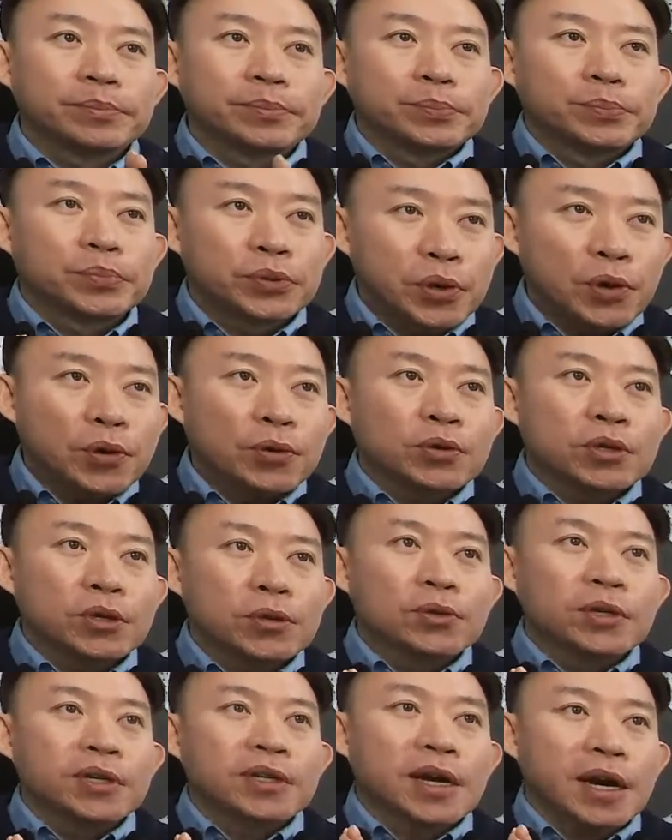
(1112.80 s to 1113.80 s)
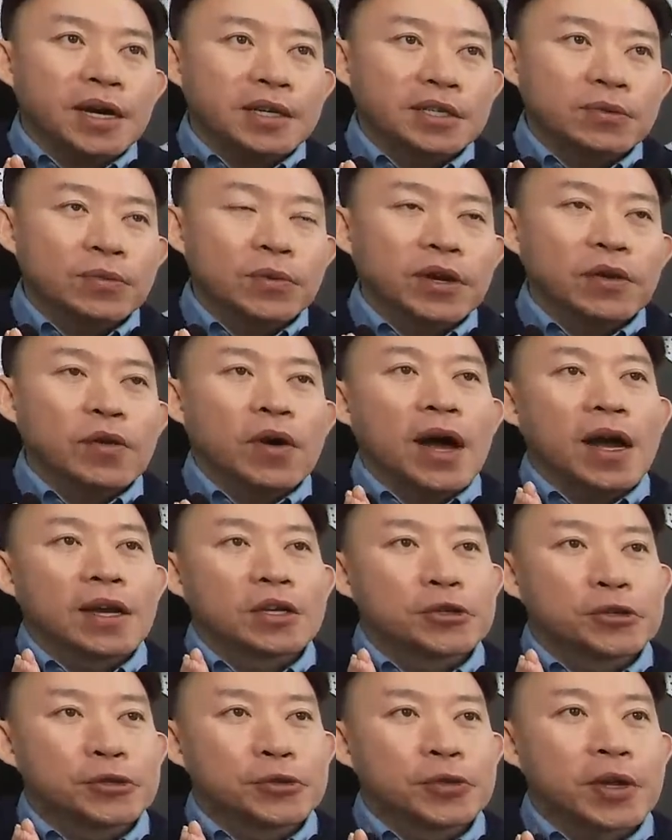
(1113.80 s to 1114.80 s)
pro unitized wheel, I
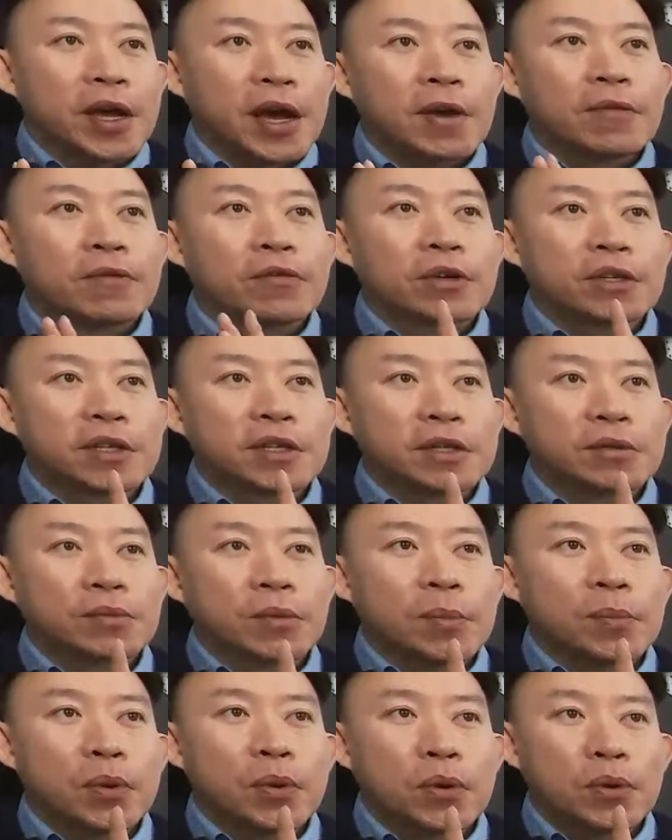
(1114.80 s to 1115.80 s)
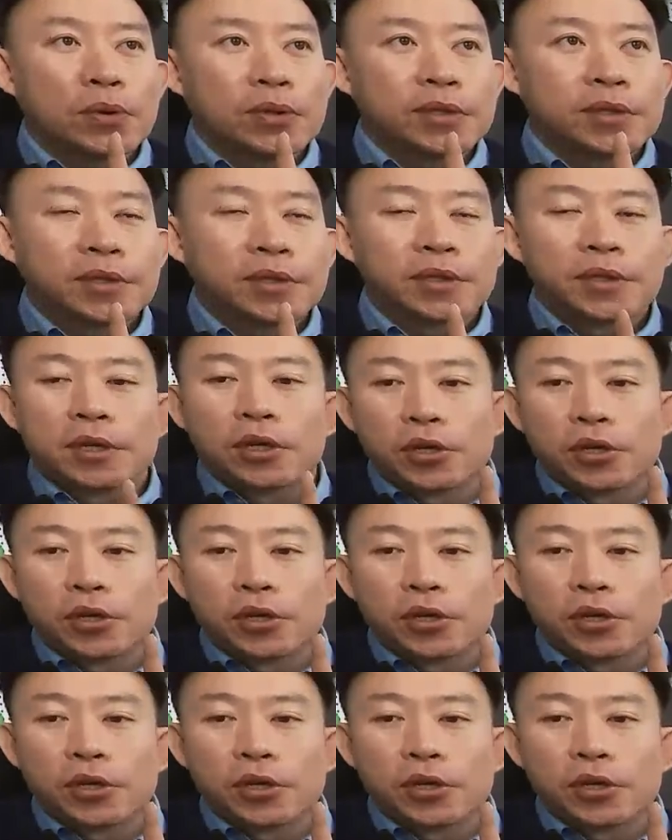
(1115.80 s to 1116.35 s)
should emphasize one point.